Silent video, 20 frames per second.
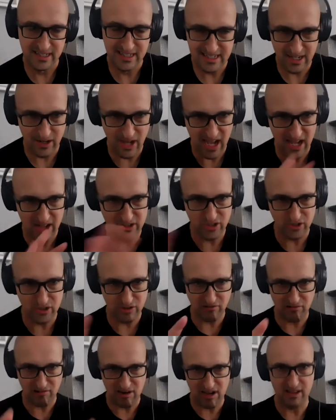How do you
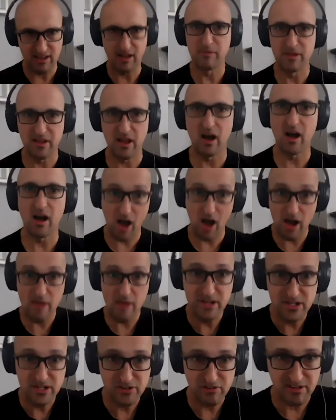create,
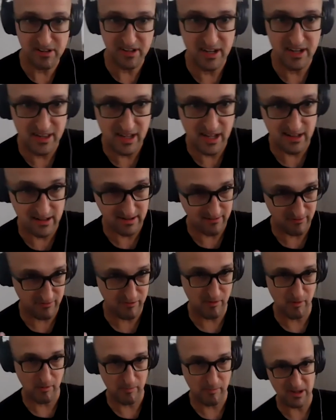I'm interested in this
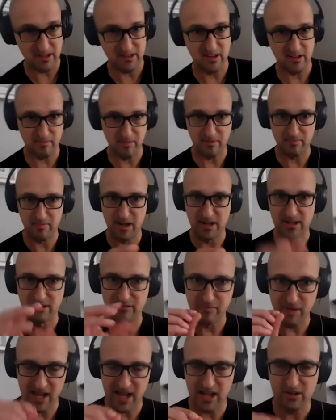from a business
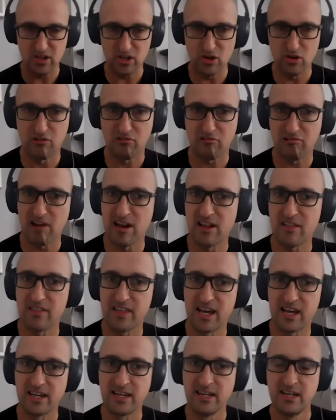perspective, but how do you create
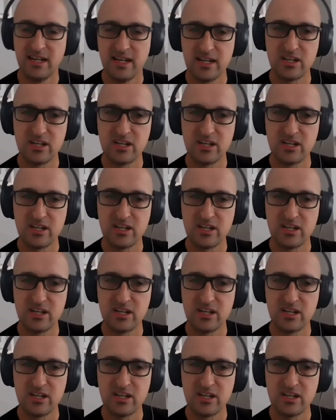that